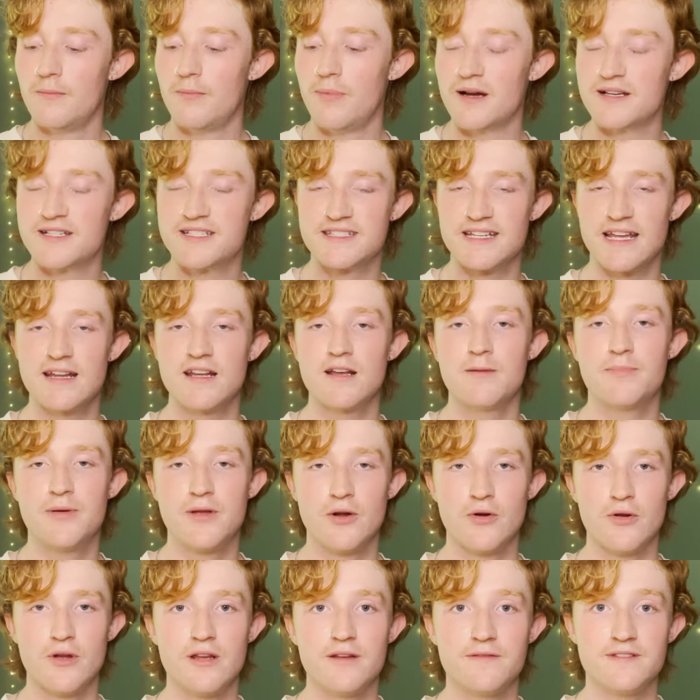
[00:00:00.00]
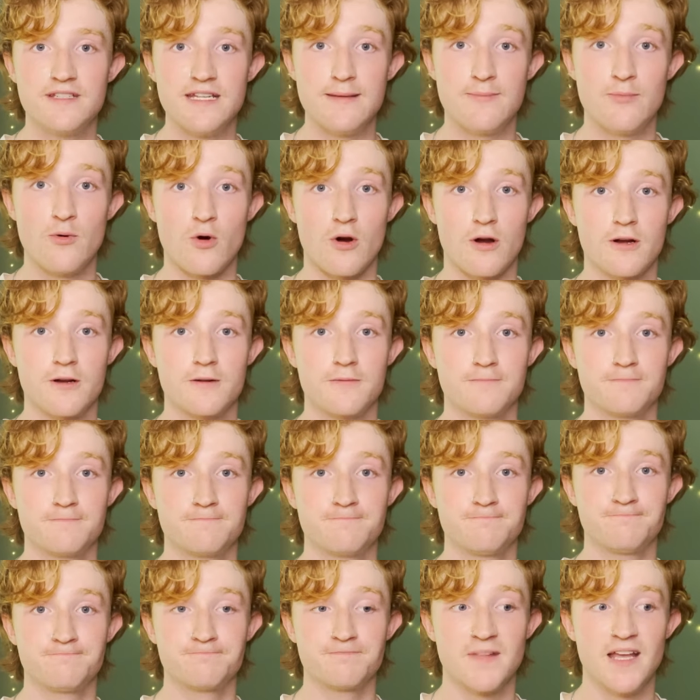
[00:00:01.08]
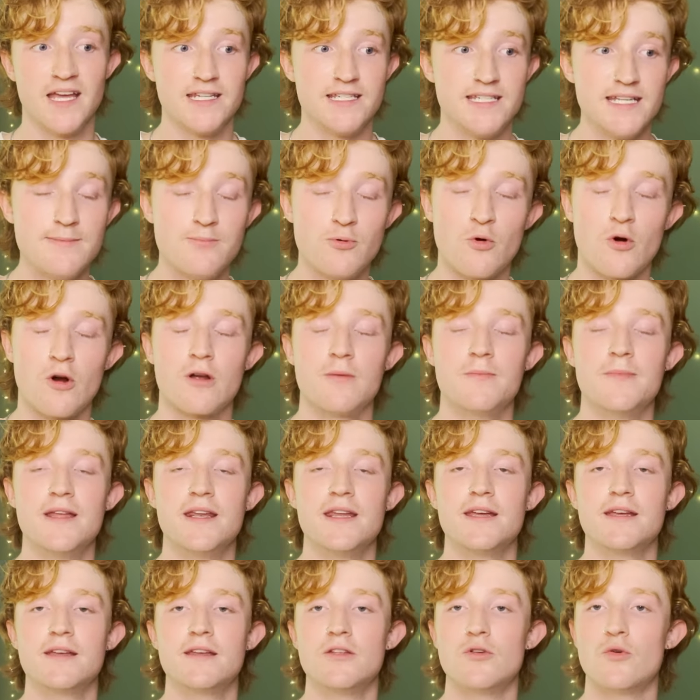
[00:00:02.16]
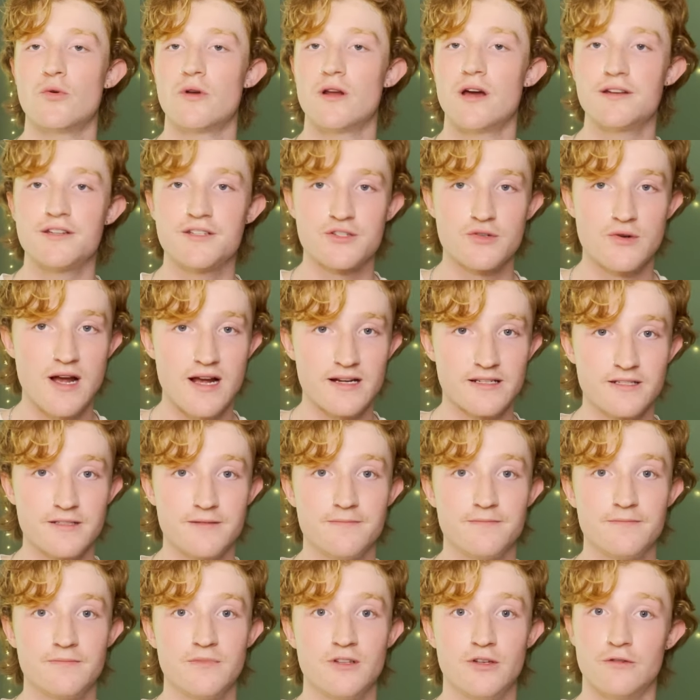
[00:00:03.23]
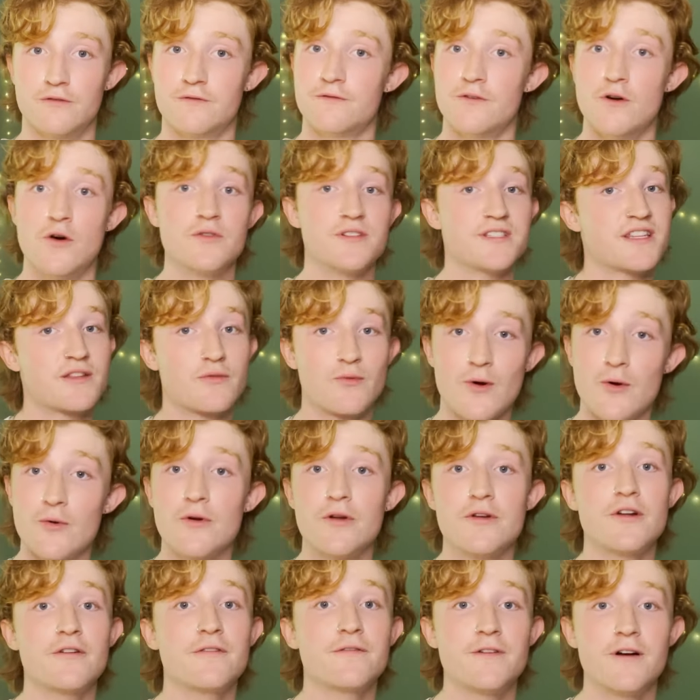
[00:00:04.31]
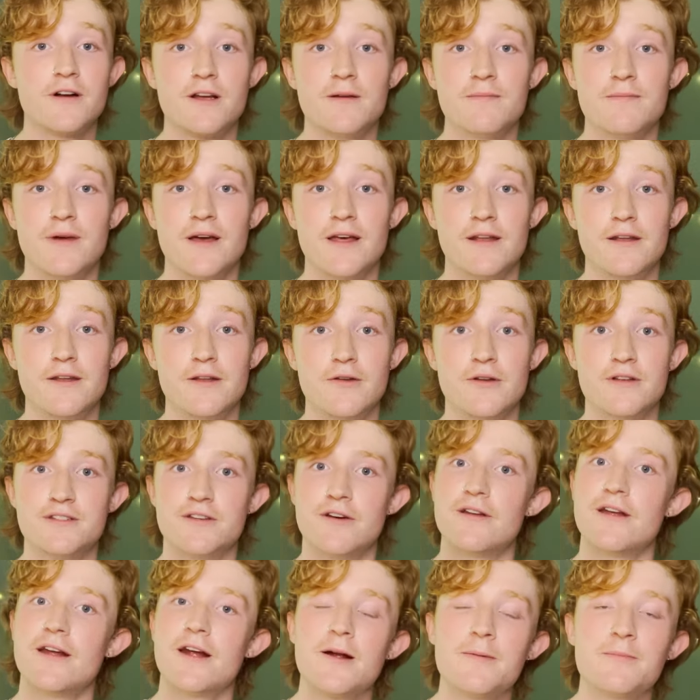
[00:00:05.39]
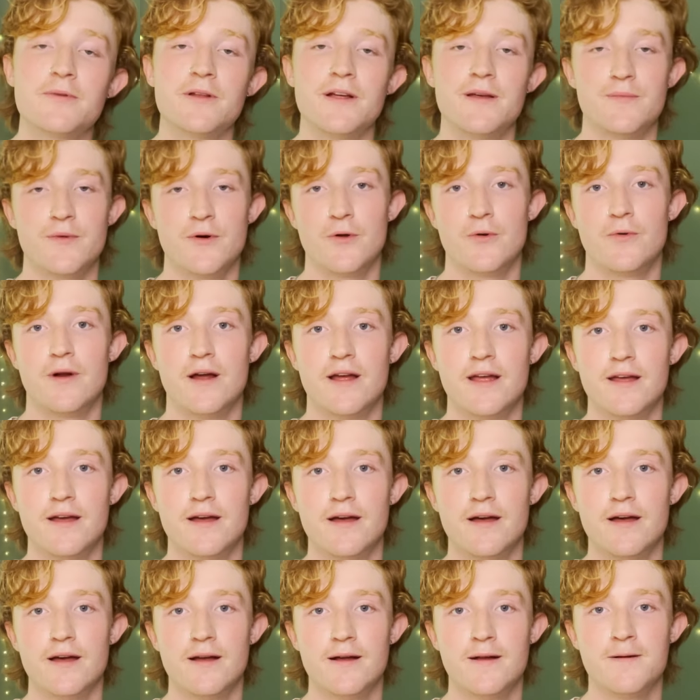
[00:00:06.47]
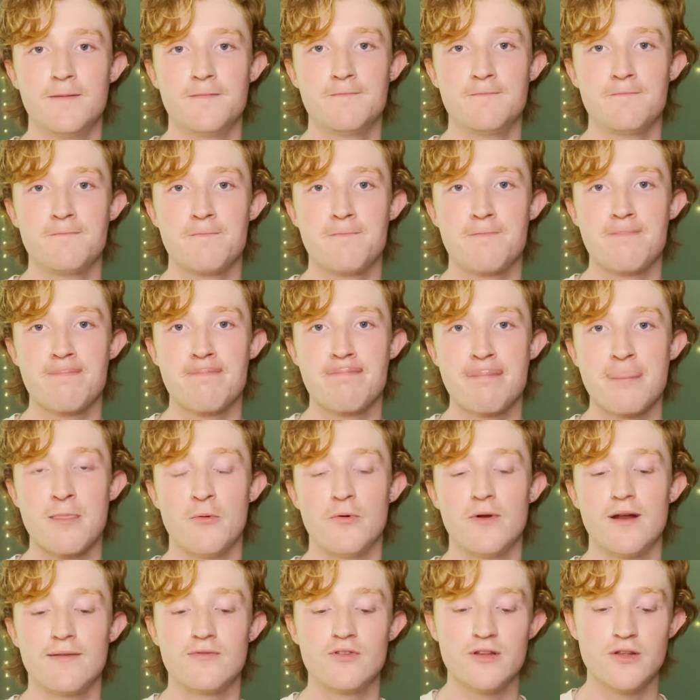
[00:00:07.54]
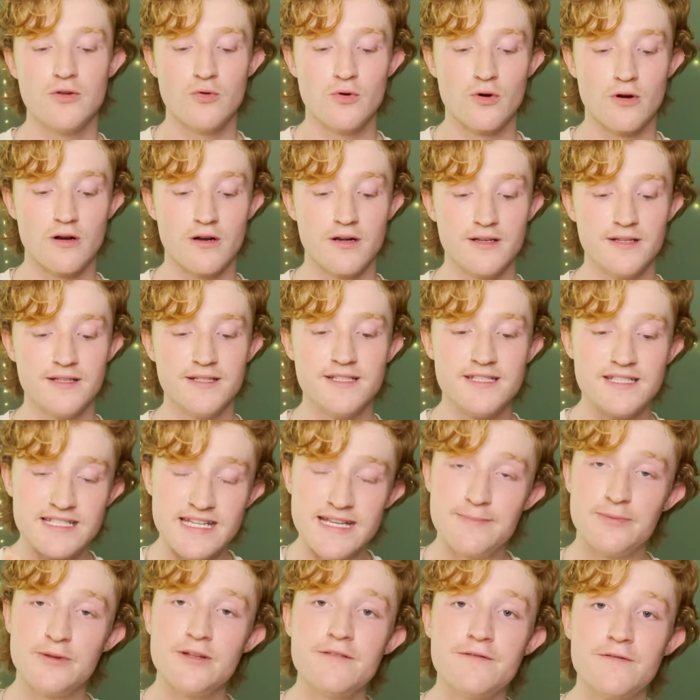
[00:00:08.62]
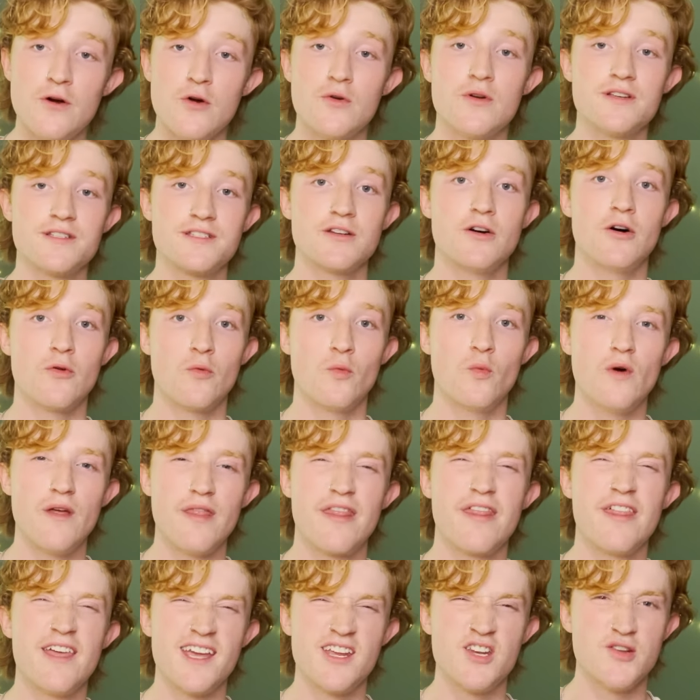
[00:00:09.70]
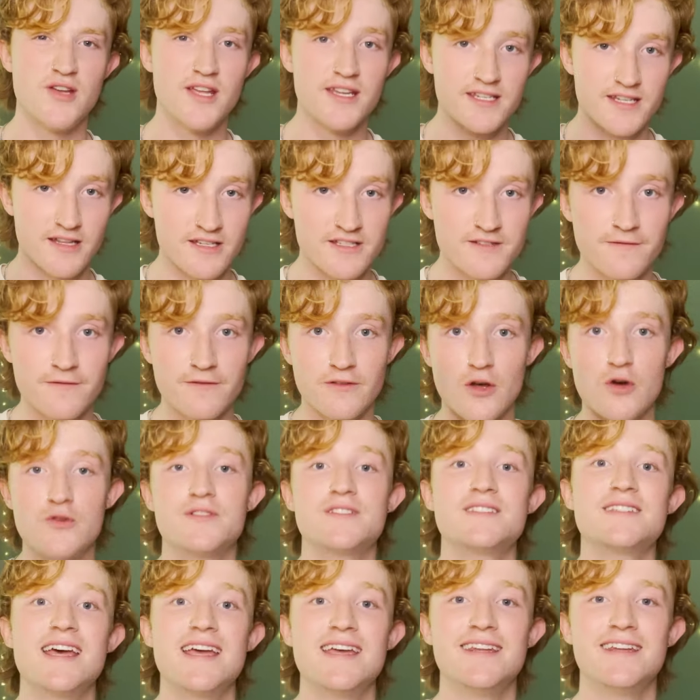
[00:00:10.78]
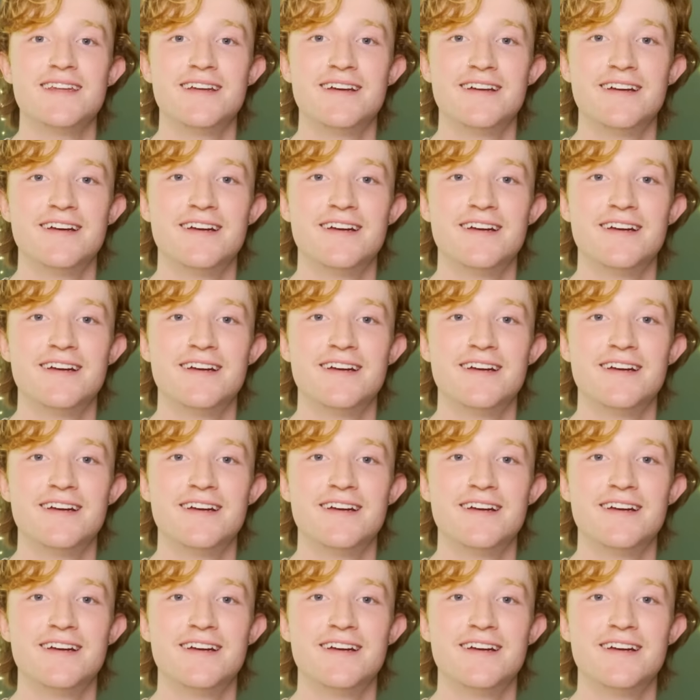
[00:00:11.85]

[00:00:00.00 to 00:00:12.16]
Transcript: by setting a period of deep work, and deep work meaning you're not distracted. Your phone is thrown on your fucking bed, dude. It's on airplane mode, right? Whenever you are deeply focused on one thing and you get to this flow state,